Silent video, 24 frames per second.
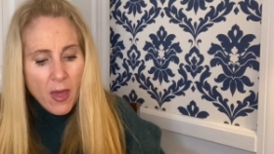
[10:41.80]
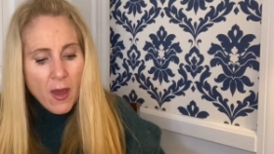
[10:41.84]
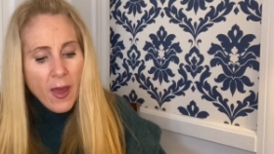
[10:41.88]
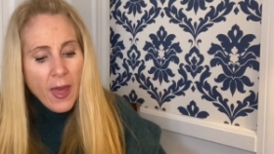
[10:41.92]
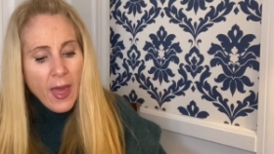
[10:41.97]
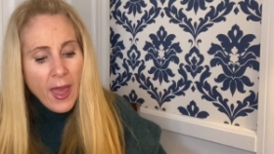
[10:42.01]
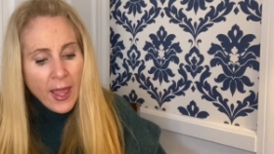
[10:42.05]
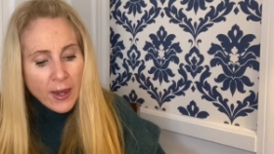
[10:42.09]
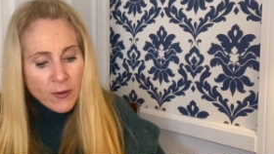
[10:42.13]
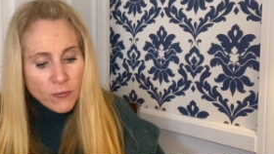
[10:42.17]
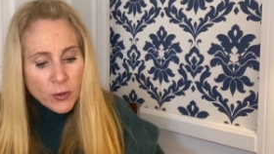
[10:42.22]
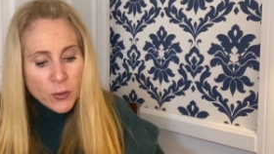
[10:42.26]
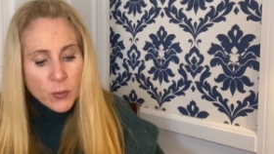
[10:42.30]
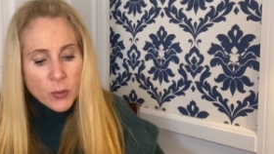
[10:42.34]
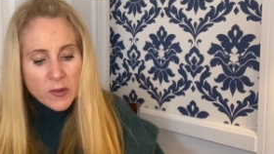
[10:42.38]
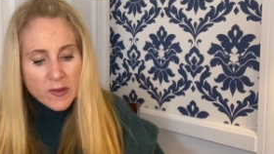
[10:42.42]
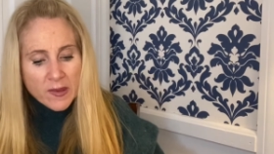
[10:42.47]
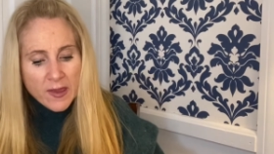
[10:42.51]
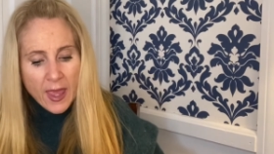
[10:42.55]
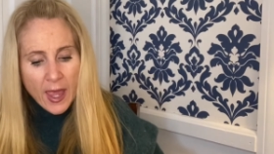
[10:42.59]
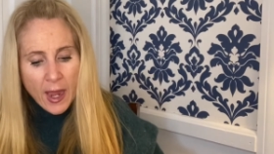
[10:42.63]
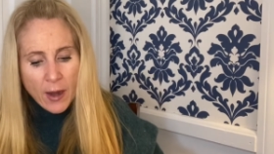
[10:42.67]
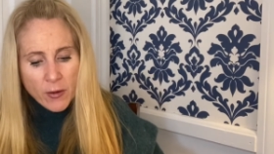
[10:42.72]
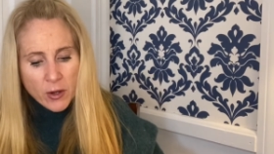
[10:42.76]
Henry was
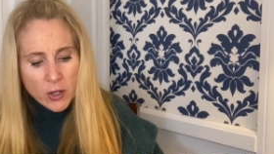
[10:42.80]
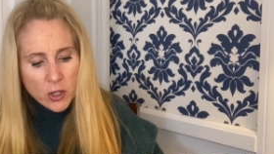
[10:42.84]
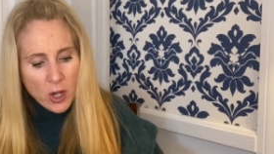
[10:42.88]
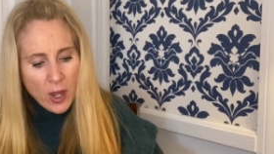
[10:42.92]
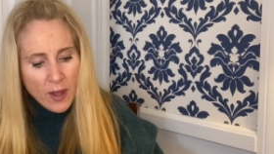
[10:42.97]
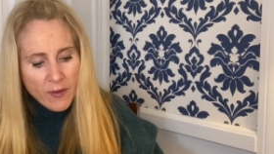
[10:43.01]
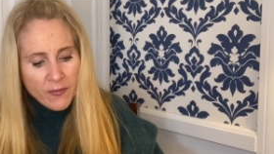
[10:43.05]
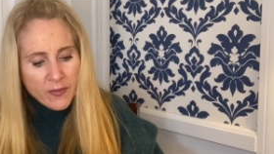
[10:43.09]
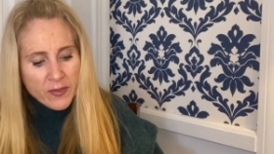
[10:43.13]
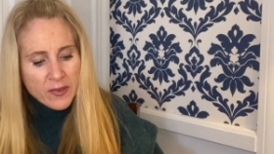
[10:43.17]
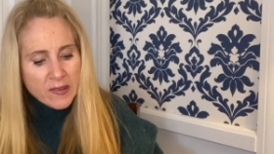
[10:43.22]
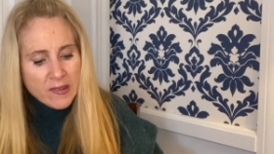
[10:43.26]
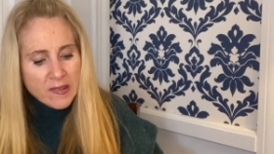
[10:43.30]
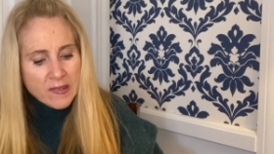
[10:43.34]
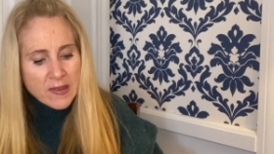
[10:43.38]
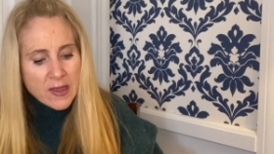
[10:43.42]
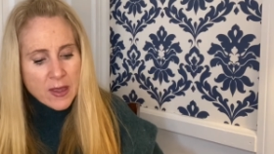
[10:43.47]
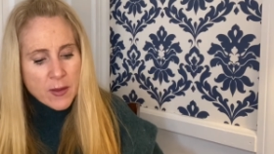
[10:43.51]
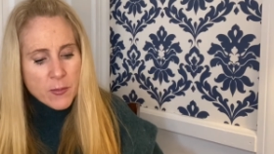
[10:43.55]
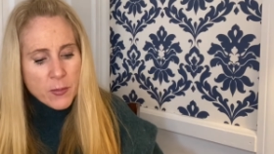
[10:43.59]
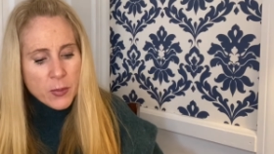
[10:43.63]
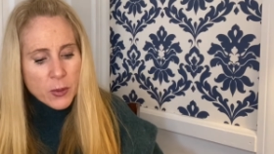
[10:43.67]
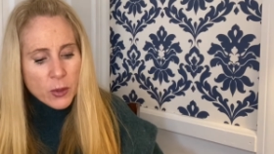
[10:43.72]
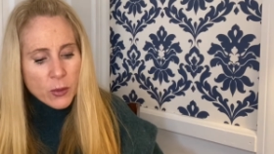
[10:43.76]
carried off the
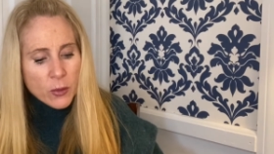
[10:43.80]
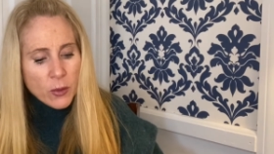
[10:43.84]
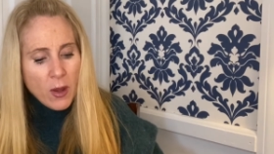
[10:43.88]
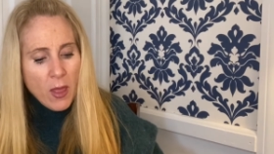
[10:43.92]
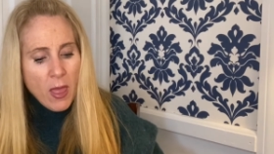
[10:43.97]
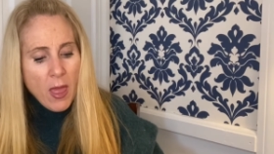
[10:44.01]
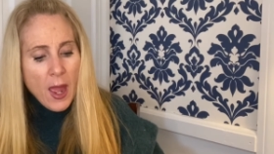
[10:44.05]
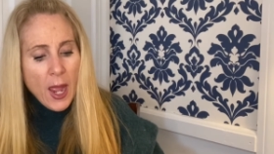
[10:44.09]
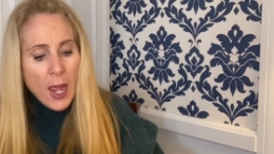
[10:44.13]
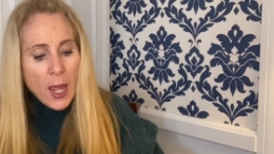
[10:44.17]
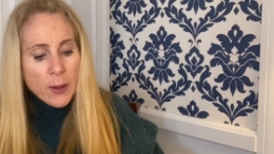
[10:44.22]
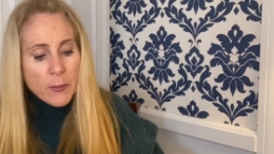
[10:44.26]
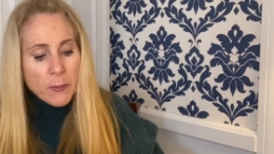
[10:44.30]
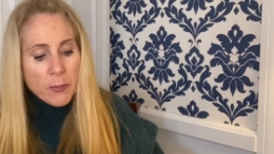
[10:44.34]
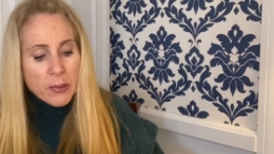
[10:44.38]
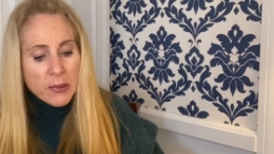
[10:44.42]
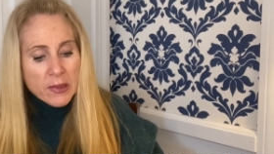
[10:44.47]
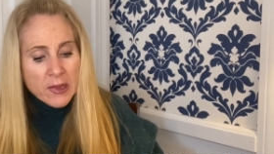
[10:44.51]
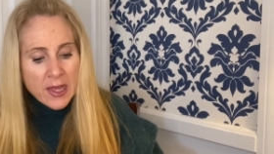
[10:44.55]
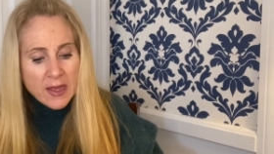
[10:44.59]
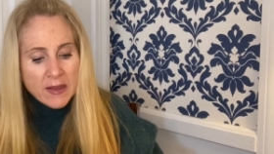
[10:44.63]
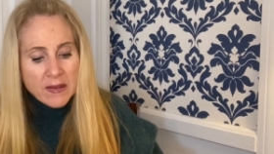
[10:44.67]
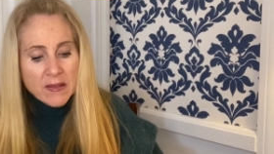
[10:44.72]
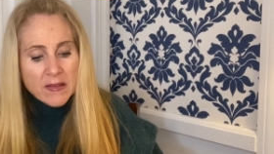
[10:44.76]
steamboat and
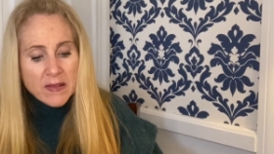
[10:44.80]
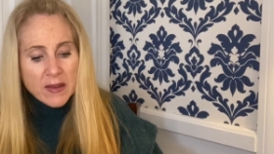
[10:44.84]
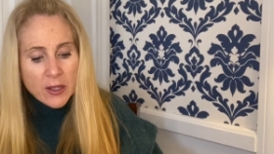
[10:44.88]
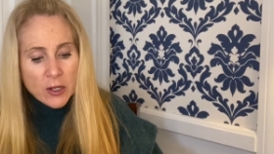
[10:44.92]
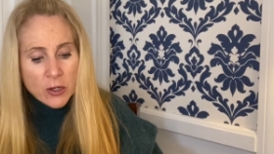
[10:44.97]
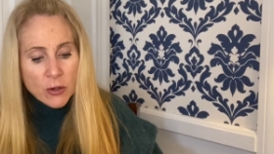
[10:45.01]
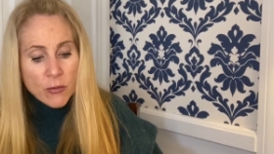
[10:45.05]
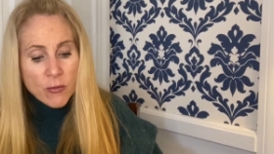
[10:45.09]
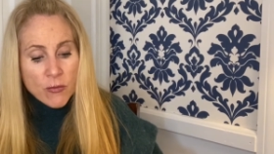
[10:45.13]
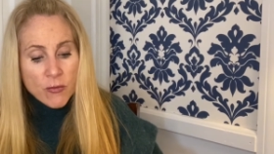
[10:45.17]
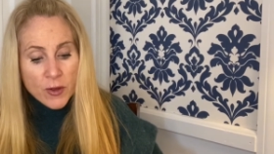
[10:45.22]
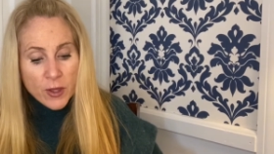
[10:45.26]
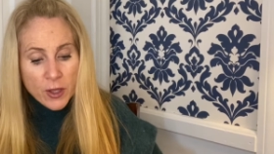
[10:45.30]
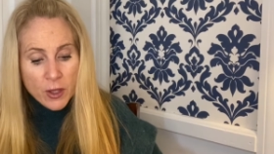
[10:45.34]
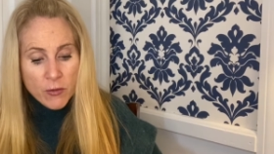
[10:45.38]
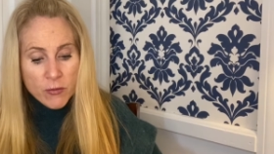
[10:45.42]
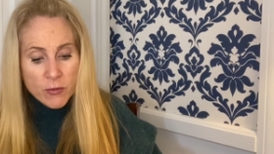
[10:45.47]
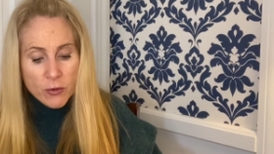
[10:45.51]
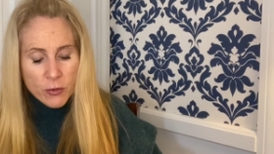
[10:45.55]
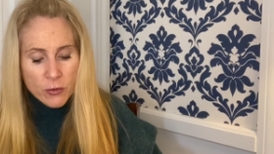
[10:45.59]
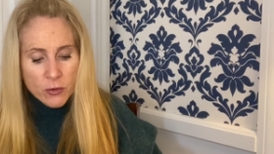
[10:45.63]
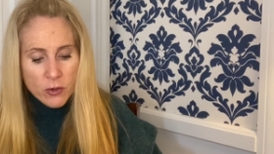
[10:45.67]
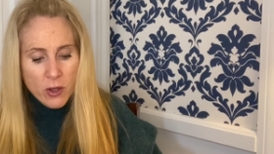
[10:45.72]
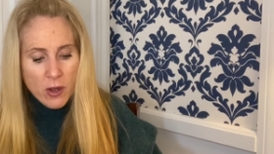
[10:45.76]
placed in a
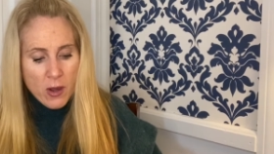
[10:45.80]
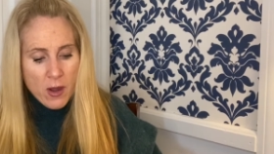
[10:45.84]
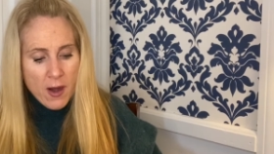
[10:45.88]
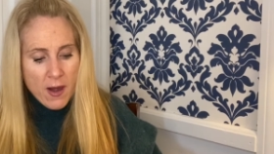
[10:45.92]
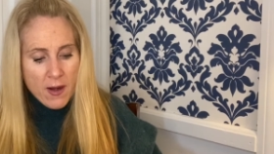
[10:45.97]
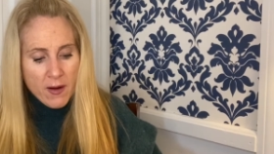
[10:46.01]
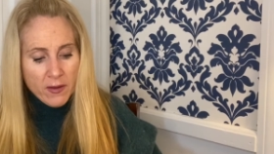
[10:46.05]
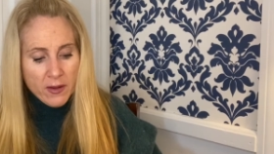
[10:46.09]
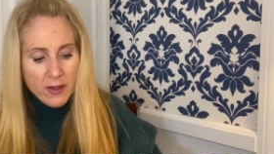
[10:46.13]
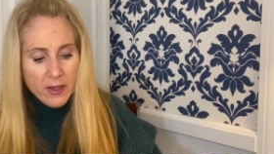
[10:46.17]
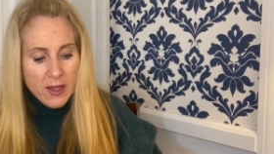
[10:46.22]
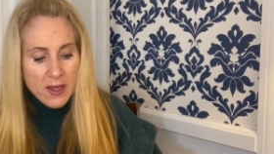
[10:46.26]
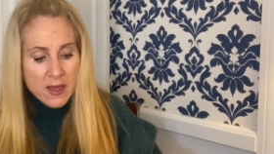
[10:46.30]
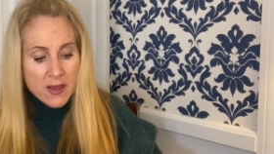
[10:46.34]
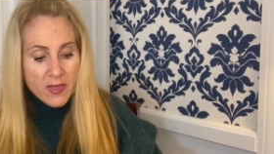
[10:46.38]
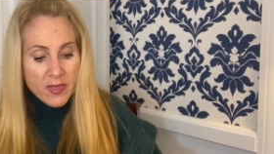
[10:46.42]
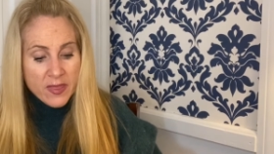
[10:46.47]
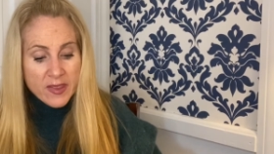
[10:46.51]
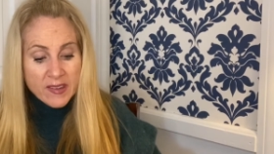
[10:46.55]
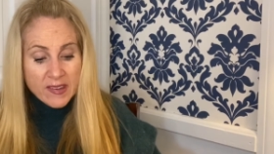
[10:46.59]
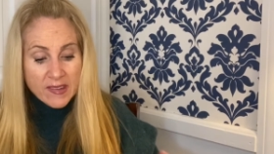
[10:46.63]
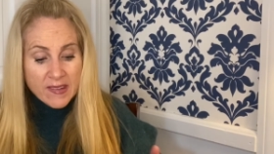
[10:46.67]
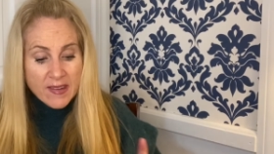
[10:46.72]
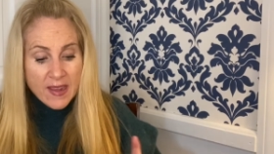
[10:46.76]
railroad car,
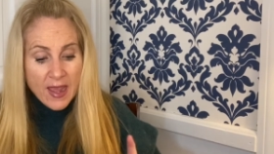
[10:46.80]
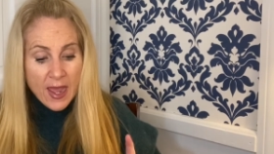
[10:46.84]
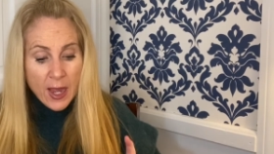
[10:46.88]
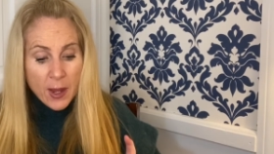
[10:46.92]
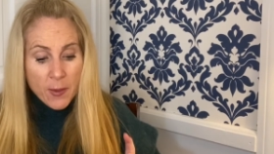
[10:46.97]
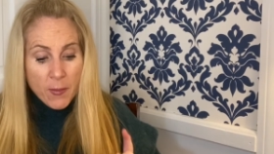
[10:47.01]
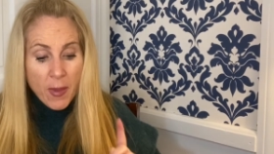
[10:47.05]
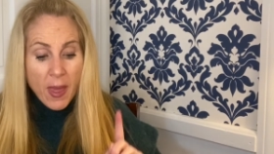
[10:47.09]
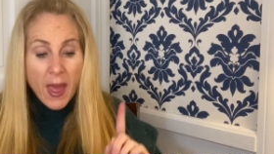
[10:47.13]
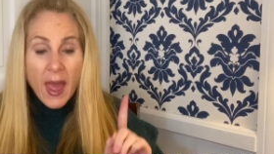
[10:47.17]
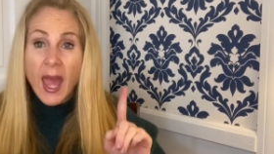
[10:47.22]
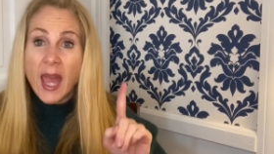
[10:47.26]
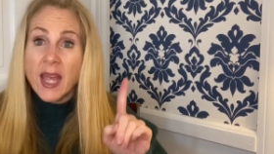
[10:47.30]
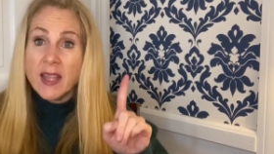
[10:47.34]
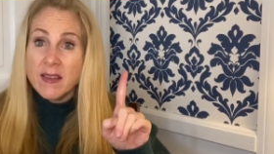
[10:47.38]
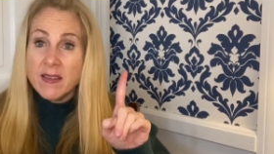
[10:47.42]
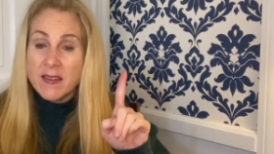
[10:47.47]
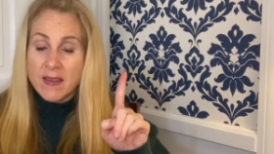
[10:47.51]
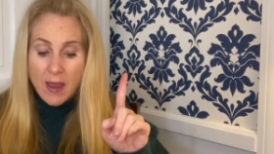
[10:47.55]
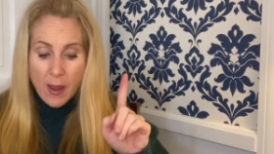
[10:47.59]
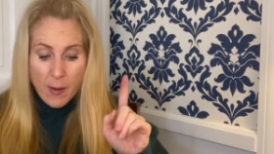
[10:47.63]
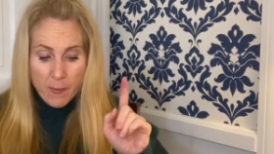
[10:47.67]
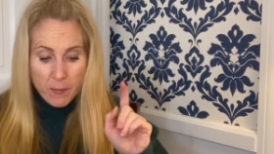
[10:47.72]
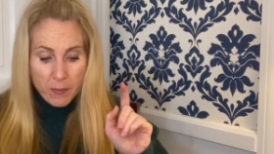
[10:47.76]
this time heads
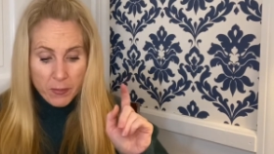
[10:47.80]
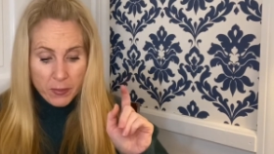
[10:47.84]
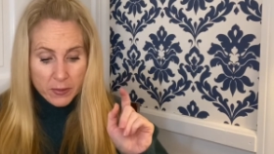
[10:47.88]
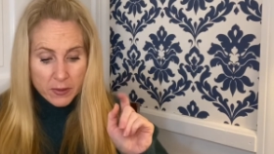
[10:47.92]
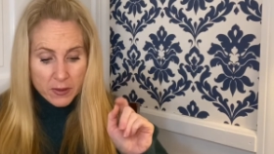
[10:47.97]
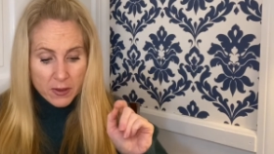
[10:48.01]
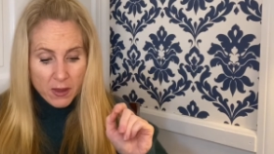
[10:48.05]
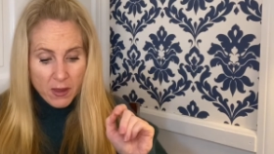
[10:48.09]
up.